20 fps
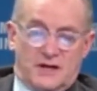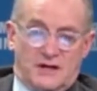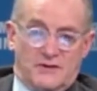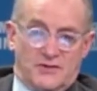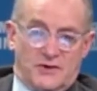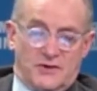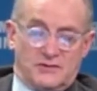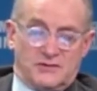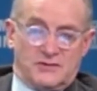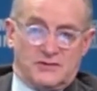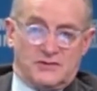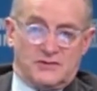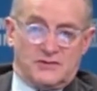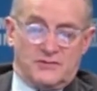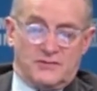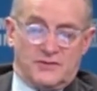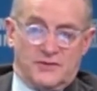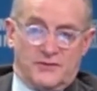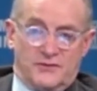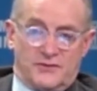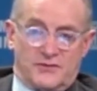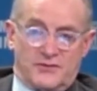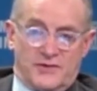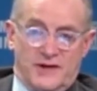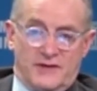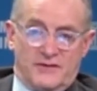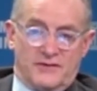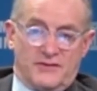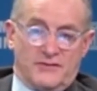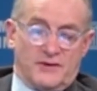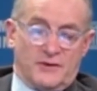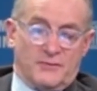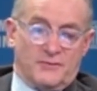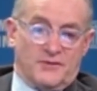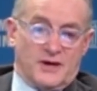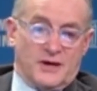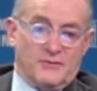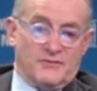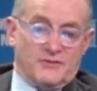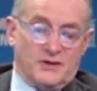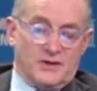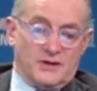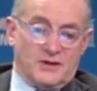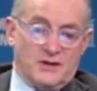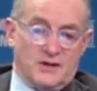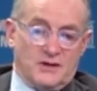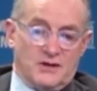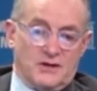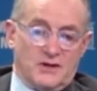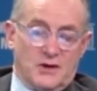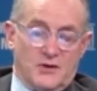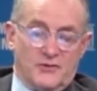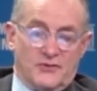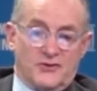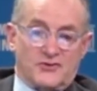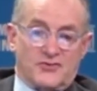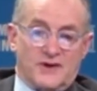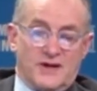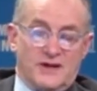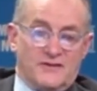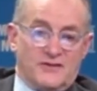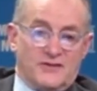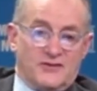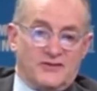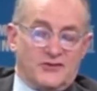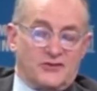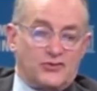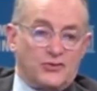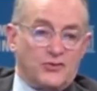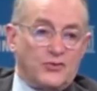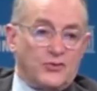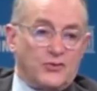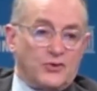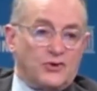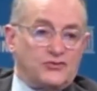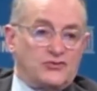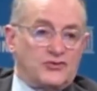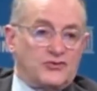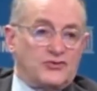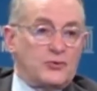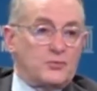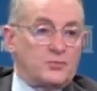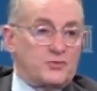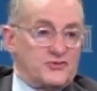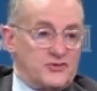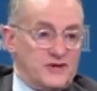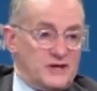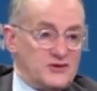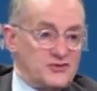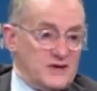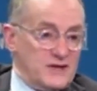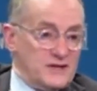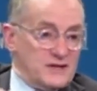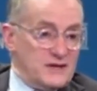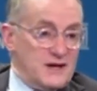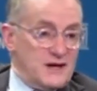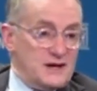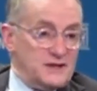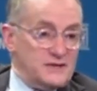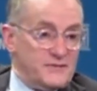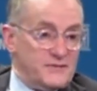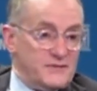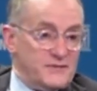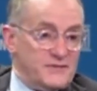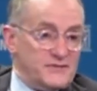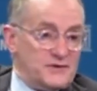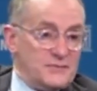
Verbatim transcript: divergence from the trend. Sometimes the trend is a 2% trend line.